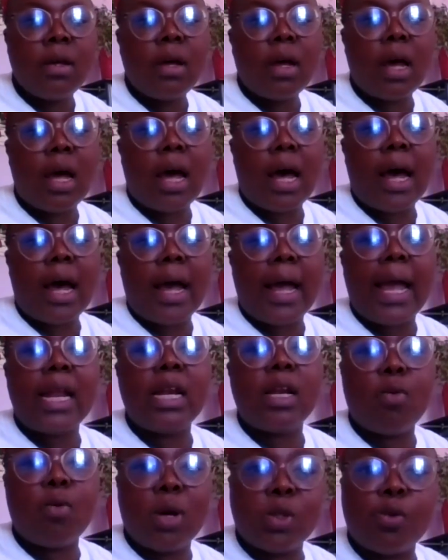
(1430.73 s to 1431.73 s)
And
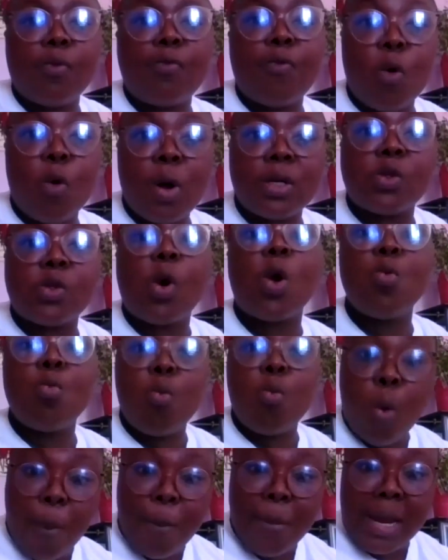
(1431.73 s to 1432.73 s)
it was to focus on
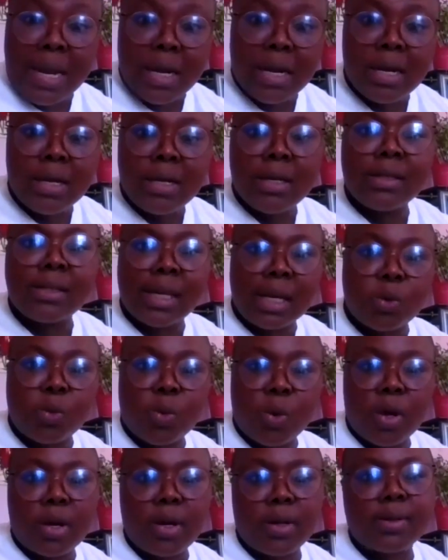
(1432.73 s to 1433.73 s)
women sex
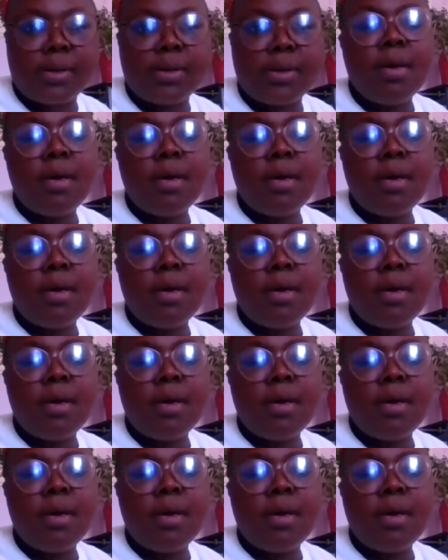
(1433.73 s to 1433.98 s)
workers.